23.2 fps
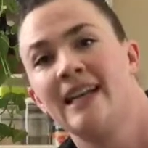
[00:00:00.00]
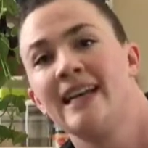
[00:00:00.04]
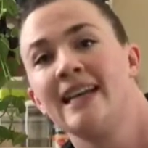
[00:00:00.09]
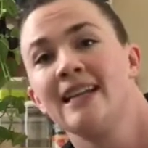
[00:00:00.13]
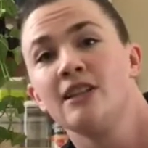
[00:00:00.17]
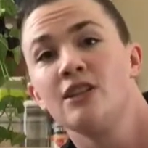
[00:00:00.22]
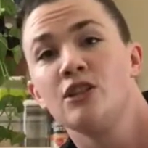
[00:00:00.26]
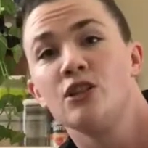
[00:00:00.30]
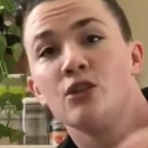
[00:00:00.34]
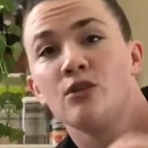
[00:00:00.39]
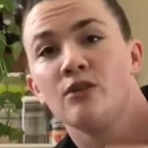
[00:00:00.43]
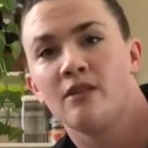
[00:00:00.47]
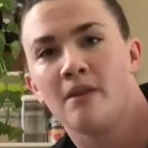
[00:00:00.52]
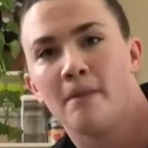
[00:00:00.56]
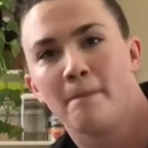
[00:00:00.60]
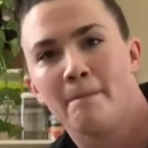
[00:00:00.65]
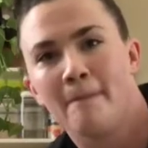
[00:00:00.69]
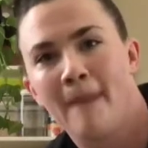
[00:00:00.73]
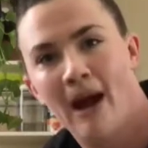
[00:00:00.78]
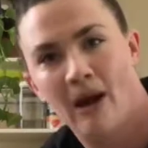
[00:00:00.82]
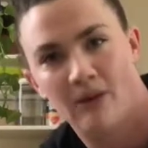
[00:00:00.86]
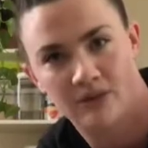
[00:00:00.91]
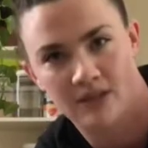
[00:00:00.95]
into the
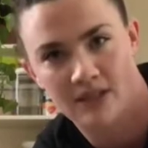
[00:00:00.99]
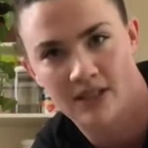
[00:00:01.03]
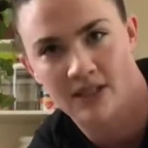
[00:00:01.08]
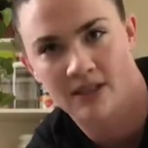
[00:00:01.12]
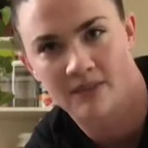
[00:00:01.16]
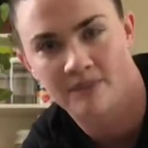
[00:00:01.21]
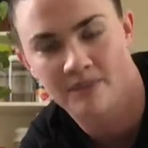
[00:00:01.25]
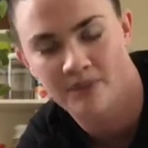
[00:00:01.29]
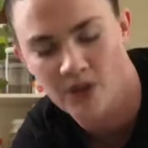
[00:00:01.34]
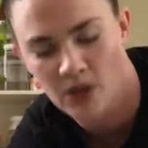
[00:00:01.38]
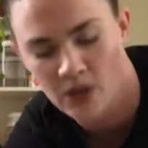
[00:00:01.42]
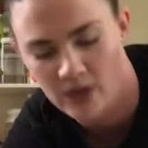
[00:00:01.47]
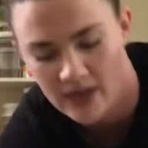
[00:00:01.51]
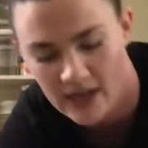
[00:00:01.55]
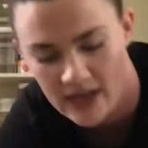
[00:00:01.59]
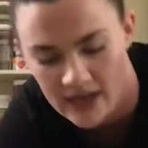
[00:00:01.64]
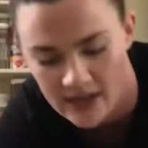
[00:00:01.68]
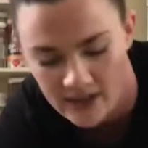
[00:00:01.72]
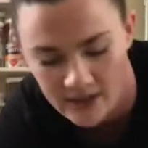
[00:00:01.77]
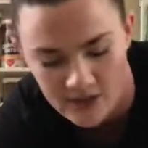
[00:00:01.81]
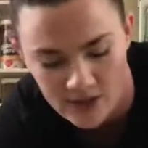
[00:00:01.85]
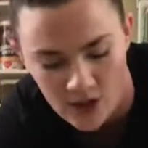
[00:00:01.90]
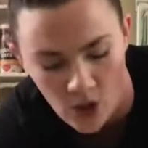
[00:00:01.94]
mount.
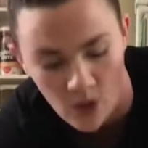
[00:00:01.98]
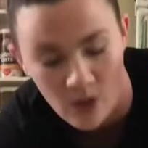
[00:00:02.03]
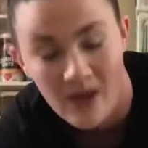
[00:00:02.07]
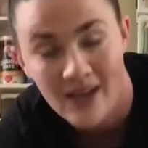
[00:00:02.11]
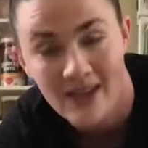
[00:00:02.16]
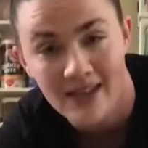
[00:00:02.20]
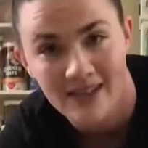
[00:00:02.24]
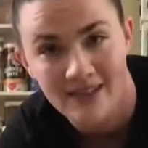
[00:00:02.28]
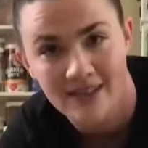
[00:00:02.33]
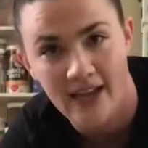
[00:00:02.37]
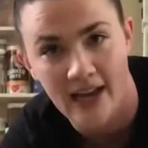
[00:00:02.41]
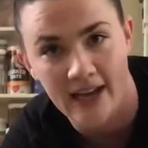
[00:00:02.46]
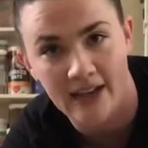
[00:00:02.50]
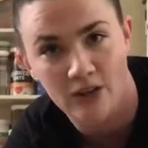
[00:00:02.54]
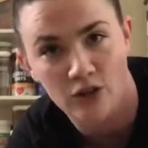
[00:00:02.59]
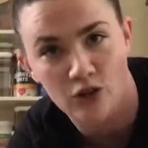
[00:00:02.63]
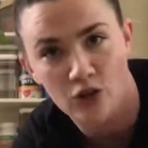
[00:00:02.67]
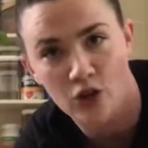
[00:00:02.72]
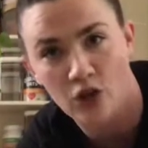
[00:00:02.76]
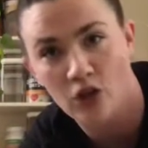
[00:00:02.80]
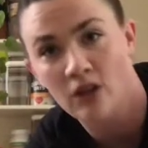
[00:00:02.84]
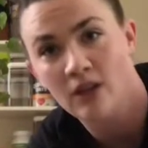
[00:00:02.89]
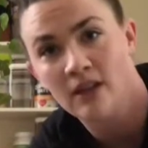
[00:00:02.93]
Okay, so side
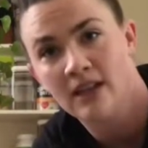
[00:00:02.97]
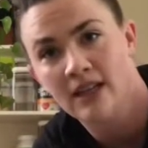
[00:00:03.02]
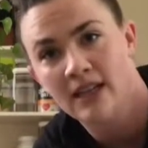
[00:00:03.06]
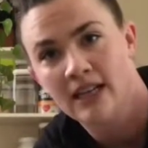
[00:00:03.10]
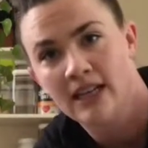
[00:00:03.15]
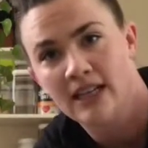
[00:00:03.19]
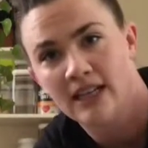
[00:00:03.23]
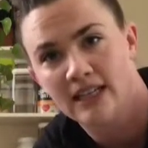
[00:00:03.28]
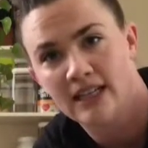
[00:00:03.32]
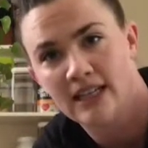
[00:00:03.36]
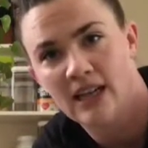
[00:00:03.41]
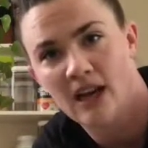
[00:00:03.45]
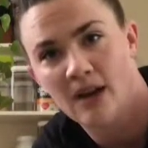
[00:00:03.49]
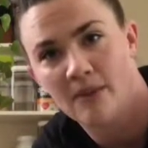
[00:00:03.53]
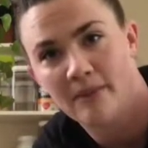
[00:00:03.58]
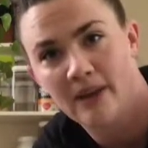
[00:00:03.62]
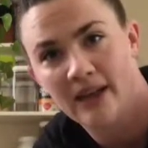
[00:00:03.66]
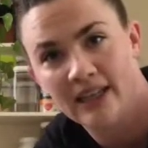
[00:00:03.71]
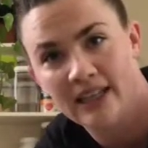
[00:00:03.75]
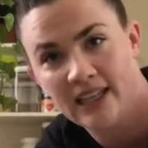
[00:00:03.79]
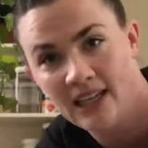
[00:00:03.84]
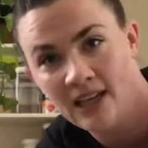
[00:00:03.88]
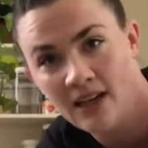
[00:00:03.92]
control, knee on
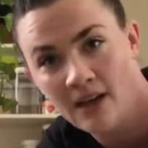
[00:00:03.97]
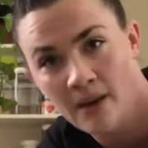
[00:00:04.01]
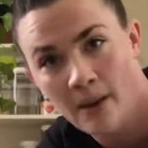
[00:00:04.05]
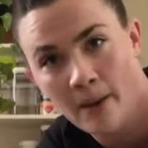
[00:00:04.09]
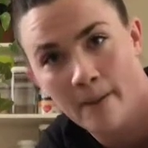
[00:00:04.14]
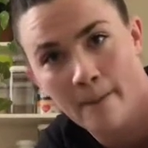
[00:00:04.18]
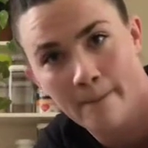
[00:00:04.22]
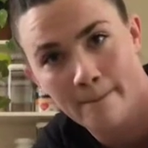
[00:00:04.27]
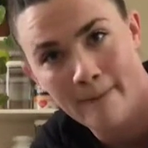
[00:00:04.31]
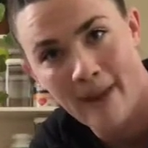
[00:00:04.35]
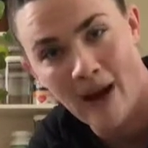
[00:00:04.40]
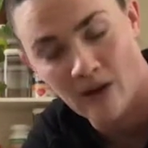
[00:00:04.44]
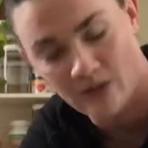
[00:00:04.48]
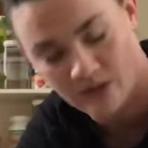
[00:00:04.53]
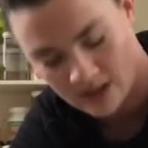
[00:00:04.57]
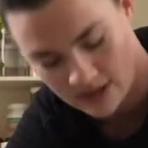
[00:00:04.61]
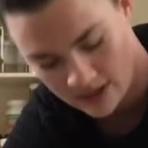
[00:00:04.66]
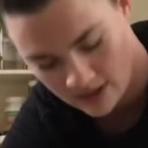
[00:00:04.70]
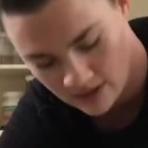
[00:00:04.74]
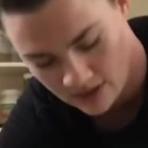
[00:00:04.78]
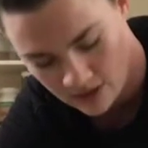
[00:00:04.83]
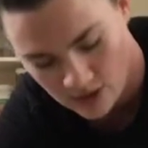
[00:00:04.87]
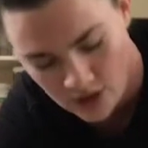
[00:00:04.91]
belly, mount.
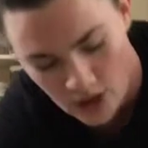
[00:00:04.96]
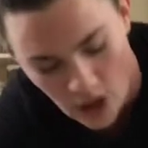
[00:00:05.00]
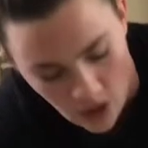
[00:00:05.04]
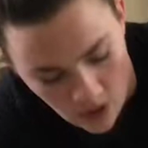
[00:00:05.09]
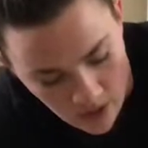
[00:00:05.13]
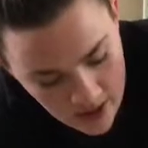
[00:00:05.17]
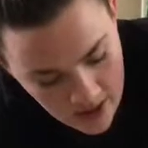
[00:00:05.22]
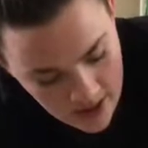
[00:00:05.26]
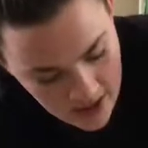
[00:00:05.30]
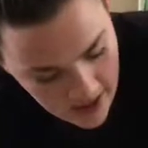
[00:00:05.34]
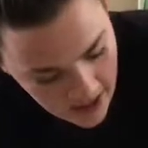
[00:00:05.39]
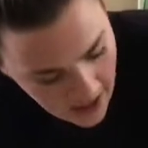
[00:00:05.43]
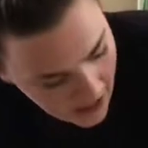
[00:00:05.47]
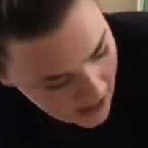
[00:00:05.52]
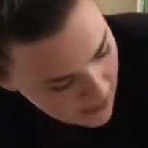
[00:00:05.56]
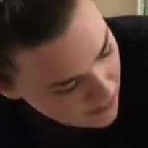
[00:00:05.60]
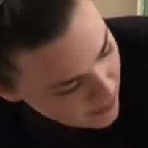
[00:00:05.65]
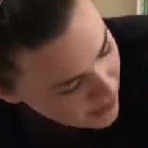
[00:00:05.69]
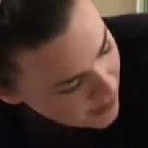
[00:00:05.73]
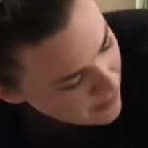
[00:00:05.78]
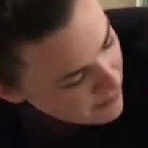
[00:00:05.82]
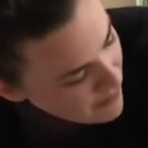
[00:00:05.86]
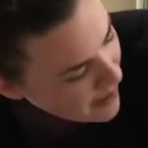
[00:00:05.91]
So I
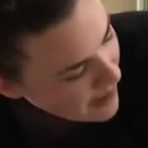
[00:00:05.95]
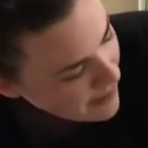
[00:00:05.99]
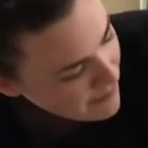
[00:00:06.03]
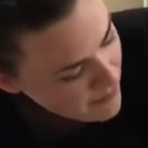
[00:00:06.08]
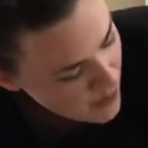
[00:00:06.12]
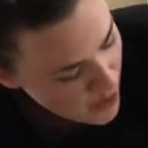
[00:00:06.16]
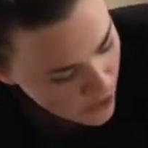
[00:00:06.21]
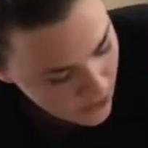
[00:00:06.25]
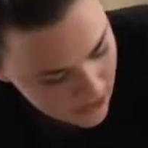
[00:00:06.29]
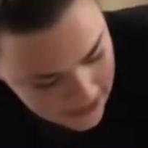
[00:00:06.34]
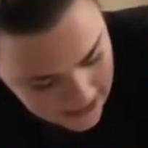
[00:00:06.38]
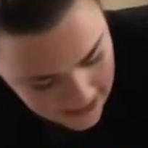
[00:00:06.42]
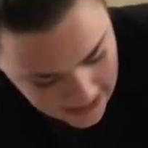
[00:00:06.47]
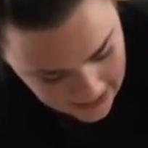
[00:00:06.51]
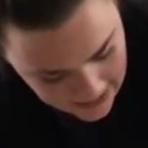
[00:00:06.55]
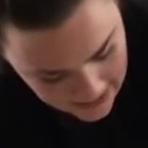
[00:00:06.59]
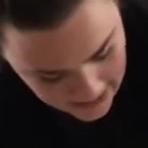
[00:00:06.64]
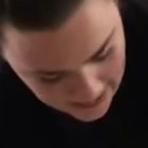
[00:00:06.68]
bring my post leg